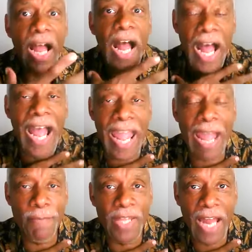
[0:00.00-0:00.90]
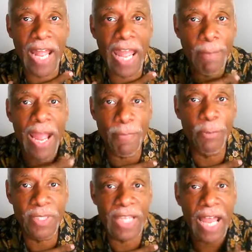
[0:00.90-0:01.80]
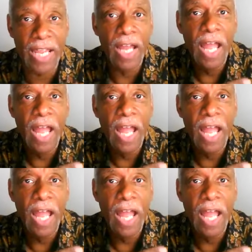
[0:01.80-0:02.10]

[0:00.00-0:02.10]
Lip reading: "I am that I am. I am the Messiah.